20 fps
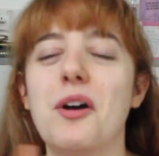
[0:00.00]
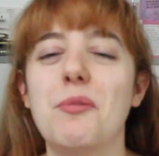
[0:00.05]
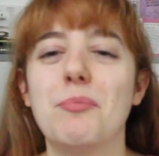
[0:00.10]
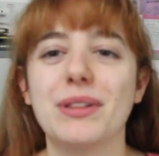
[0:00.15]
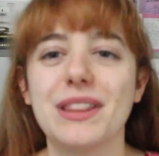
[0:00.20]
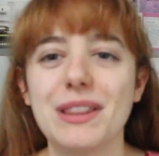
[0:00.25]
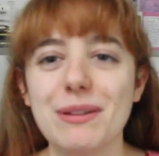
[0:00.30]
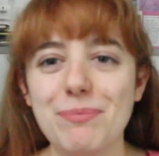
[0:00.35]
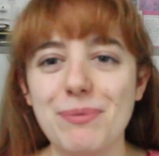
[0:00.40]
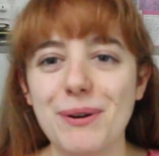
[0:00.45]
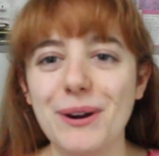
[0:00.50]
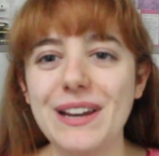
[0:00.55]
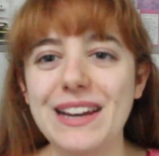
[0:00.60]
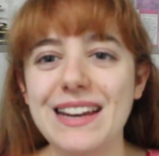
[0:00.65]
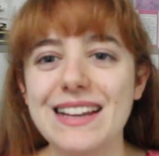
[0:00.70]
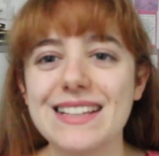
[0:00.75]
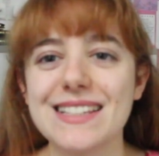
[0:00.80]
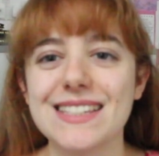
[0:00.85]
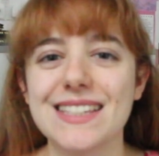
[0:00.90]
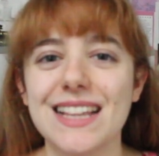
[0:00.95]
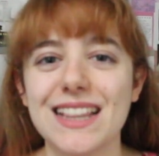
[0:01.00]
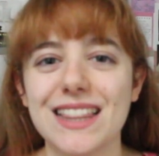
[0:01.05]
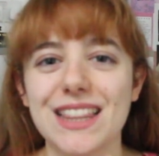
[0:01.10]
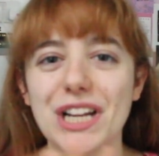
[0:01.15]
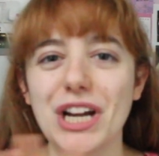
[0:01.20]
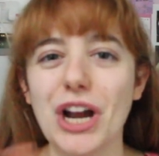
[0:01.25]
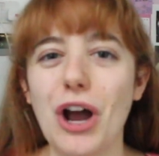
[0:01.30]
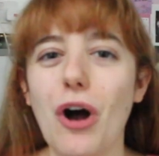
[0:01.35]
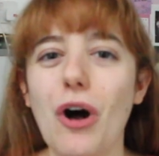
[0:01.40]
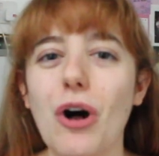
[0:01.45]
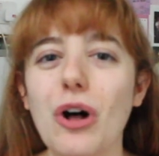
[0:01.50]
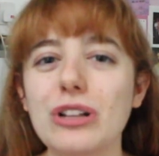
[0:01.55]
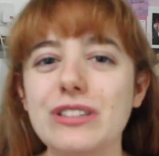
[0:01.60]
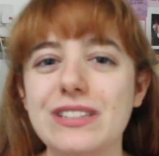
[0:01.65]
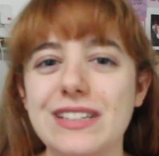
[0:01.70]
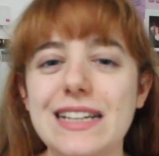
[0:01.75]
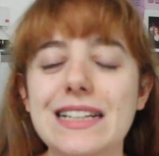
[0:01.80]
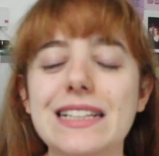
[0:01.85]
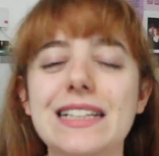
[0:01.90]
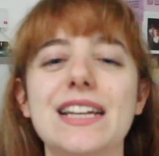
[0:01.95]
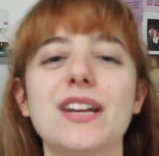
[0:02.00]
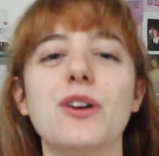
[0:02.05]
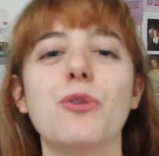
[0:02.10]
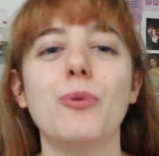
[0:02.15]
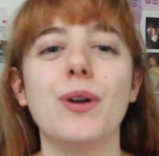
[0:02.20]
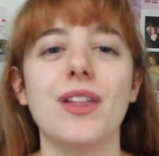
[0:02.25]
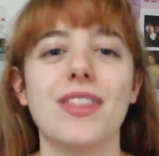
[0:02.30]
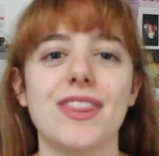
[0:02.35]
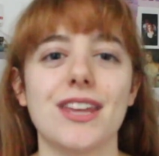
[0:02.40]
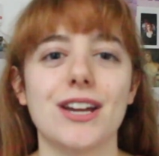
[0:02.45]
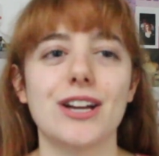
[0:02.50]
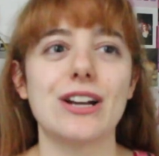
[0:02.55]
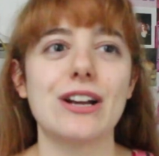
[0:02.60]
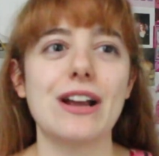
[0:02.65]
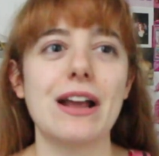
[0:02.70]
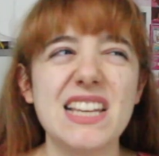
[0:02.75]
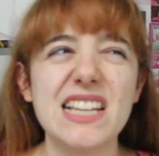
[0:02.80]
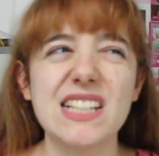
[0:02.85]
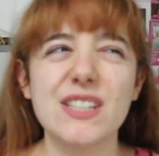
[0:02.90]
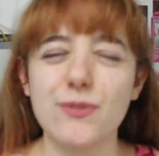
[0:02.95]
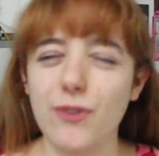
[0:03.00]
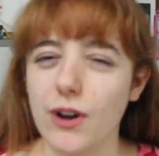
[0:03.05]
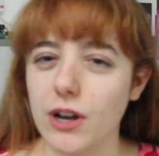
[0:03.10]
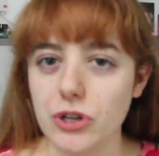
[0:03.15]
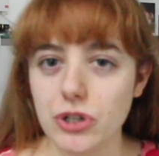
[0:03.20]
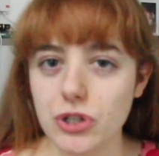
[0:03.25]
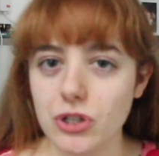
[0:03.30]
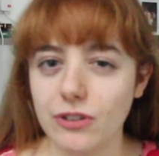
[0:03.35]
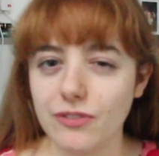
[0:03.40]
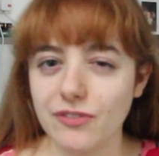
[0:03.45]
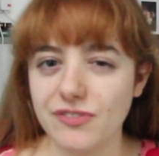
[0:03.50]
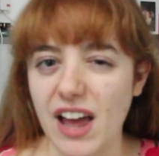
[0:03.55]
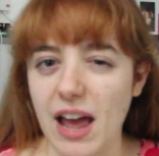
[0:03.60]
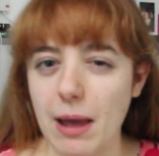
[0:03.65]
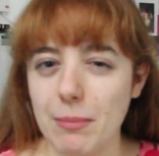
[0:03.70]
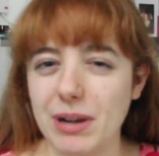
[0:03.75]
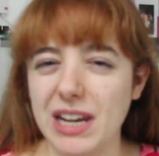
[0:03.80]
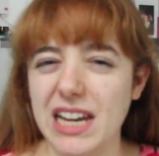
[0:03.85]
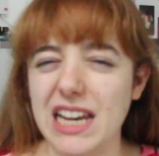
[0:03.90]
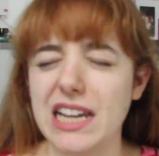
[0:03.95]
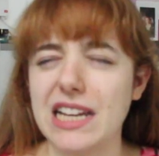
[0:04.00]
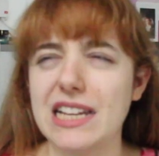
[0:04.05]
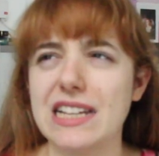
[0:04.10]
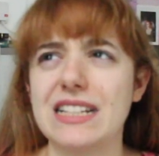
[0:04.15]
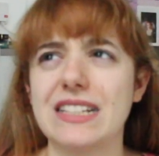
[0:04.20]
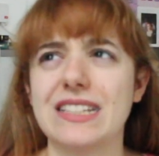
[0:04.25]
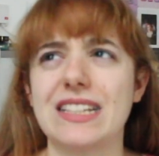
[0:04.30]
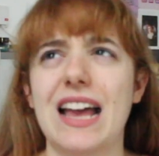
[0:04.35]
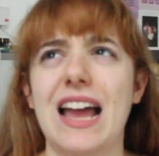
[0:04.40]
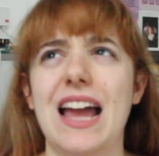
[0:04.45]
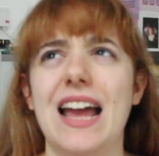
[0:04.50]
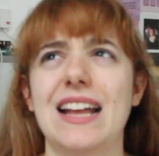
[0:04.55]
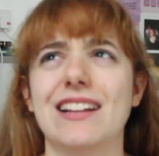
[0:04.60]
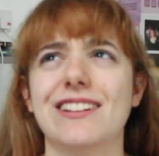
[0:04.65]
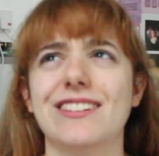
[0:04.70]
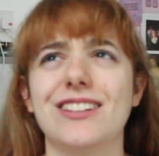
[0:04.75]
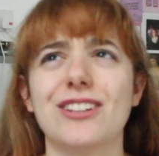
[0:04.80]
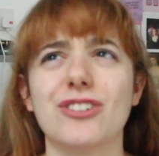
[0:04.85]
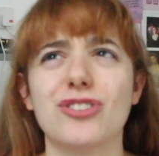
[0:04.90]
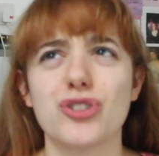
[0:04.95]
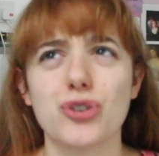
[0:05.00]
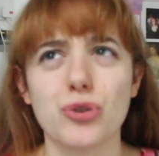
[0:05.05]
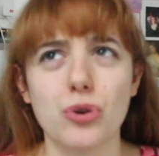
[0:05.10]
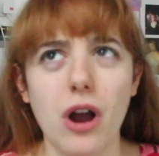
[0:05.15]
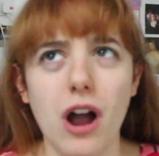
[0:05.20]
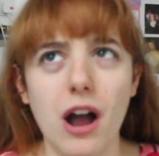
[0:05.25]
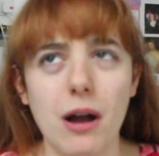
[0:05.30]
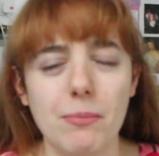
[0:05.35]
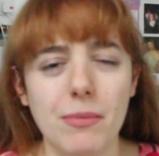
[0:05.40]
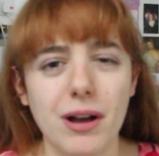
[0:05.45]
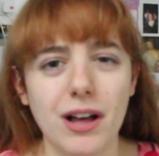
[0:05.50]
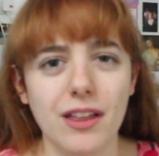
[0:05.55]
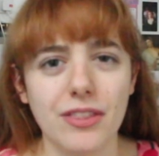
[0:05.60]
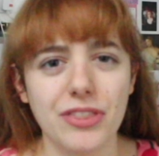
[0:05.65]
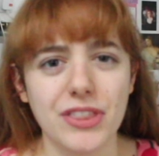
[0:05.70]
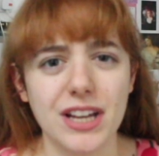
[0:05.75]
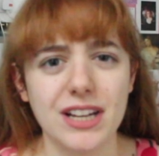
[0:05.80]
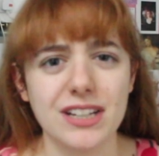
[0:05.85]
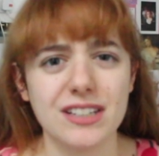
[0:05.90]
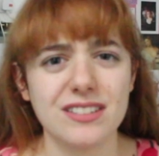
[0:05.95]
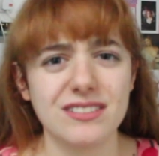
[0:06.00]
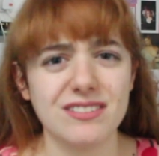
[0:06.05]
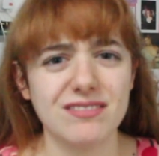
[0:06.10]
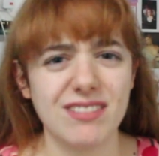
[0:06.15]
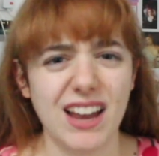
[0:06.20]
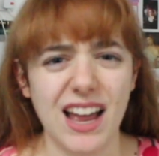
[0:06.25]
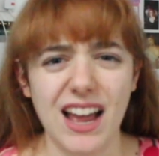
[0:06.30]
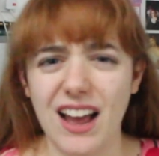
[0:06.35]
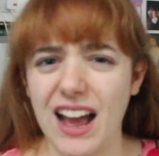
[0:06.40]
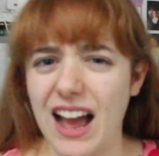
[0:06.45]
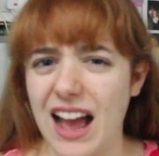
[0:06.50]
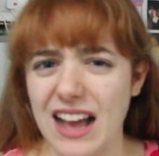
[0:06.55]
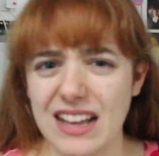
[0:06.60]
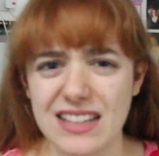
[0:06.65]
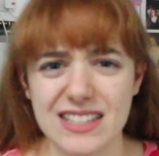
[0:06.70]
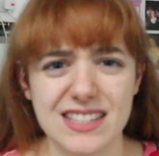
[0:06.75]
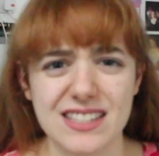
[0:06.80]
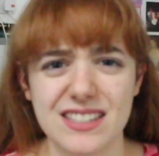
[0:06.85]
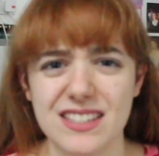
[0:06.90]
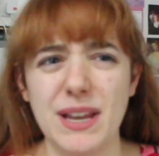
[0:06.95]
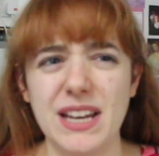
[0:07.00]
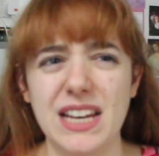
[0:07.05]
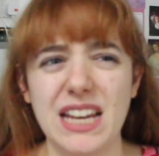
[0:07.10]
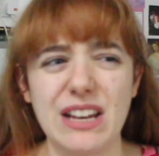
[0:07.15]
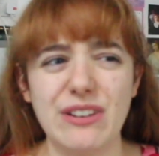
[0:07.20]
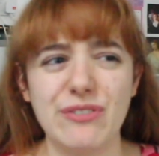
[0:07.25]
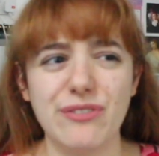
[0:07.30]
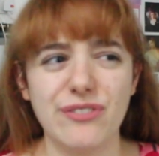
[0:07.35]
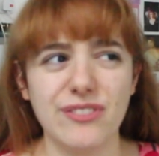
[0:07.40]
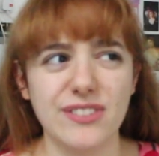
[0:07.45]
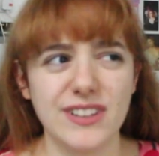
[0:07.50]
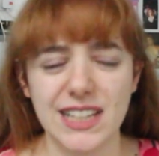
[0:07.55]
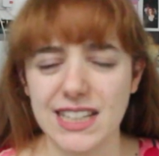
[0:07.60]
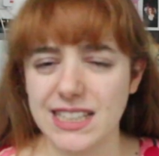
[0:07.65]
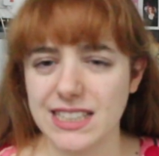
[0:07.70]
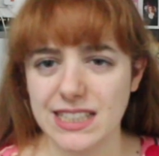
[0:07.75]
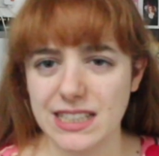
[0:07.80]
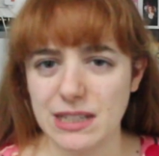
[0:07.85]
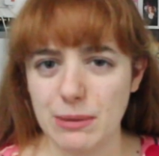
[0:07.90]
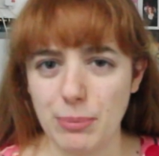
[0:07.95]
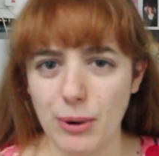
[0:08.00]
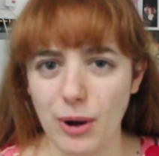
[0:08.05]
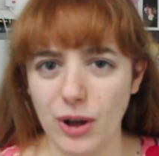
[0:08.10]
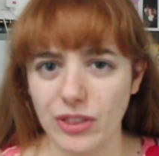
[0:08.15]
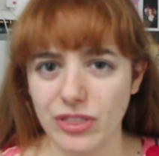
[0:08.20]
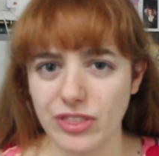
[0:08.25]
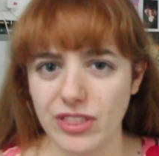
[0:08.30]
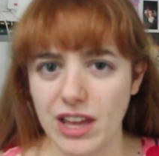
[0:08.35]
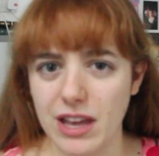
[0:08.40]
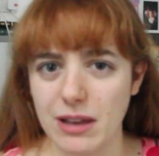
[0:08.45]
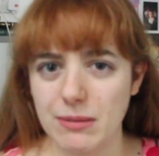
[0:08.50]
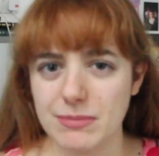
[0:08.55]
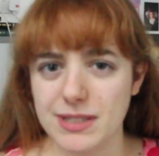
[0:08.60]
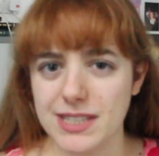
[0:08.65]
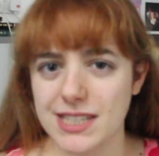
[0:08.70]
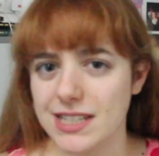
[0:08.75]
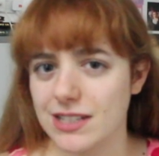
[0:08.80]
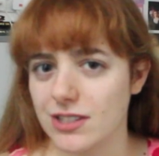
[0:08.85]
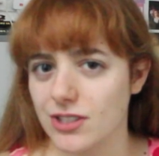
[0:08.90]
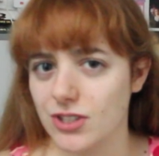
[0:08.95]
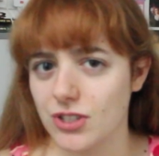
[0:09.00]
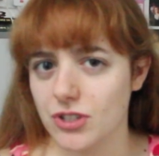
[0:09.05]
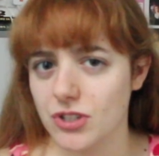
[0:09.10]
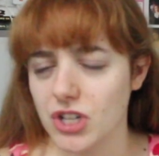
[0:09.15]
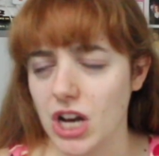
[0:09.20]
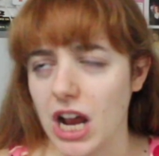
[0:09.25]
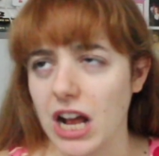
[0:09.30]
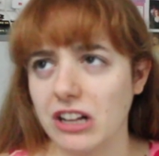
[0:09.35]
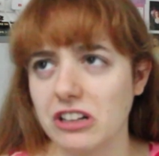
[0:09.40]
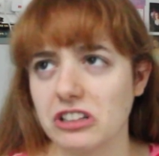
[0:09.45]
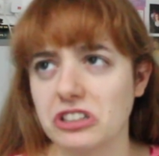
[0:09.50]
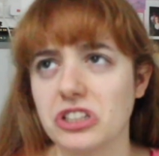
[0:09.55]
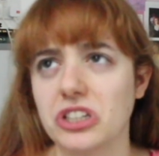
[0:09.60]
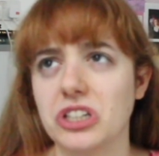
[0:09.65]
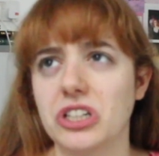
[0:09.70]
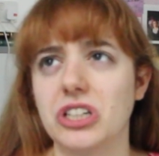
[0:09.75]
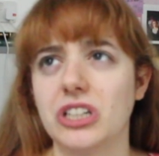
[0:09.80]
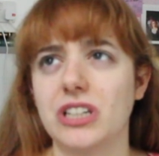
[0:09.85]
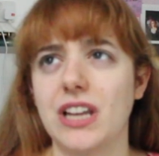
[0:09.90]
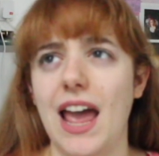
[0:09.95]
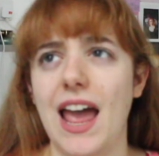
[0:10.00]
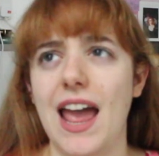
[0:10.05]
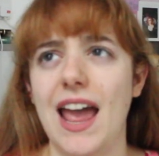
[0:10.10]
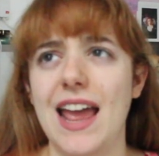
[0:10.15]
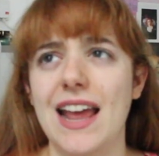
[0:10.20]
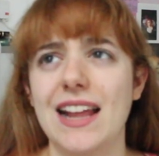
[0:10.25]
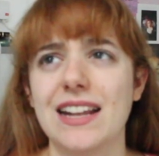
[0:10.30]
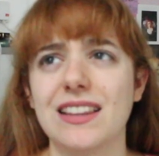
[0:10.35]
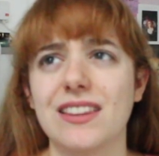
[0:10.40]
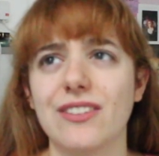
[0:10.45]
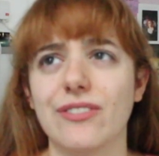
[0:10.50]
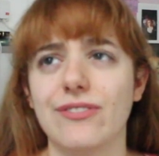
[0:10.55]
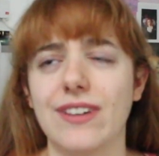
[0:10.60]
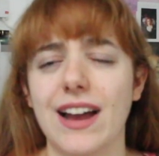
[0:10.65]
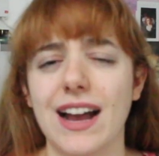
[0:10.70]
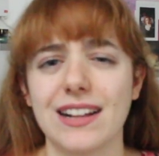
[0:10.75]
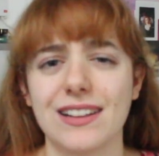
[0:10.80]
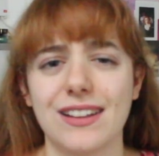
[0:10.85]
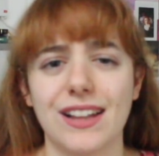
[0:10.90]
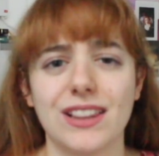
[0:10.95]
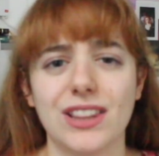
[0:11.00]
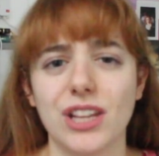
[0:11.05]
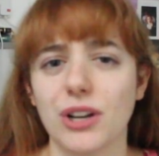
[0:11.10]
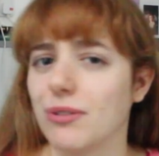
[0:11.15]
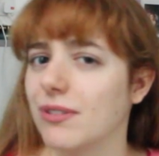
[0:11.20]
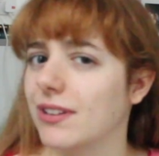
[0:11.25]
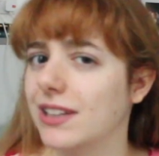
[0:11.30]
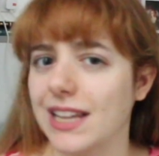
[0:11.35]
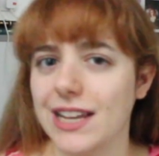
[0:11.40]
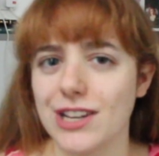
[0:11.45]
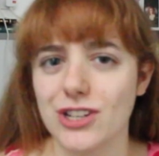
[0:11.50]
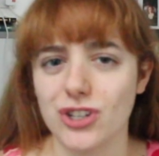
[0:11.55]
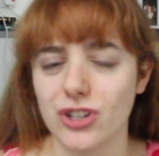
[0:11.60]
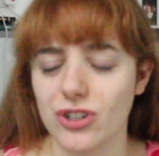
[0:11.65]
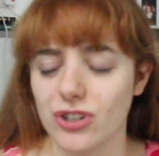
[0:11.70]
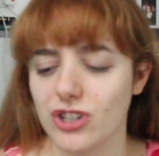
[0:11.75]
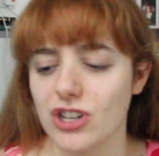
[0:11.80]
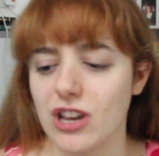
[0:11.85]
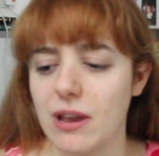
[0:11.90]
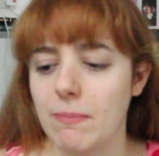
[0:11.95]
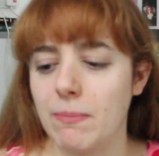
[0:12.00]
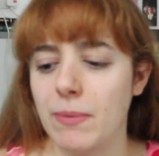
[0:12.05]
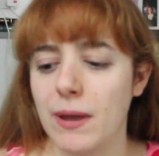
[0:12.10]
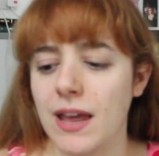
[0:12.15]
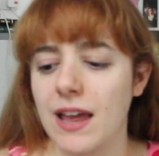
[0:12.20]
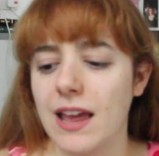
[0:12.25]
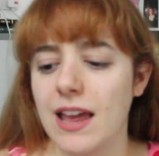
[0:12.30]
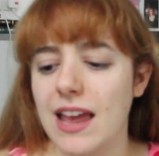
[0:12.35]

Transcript: But the point is that they're all dealing with their dysfunctional families and their trauma that has been inflicted upon them since childhood, and the fact that their relationship